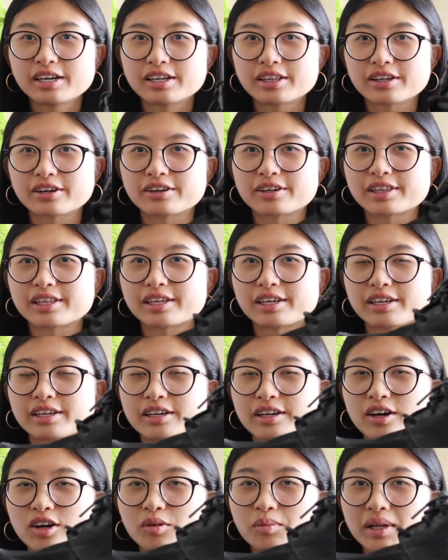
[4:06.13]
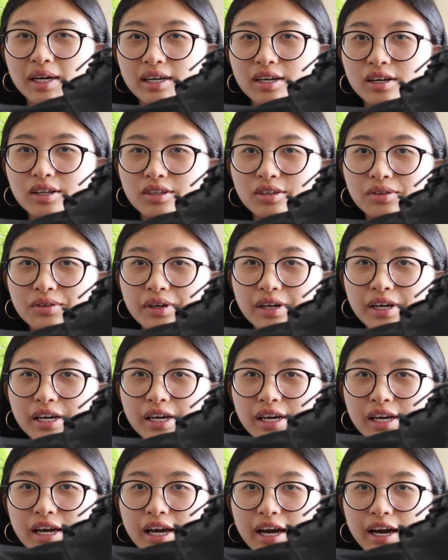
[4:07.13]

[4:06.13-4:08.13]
They're in the all black colorway,